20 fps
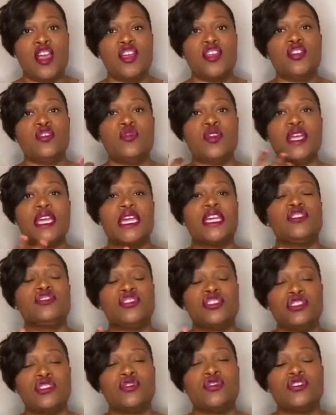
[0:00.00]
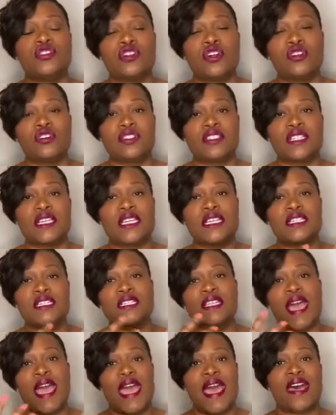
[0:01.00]
You introduce those things
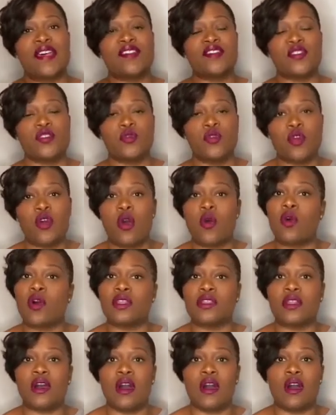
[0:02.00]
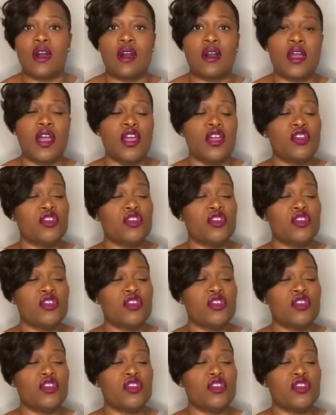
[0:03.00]
as you go along.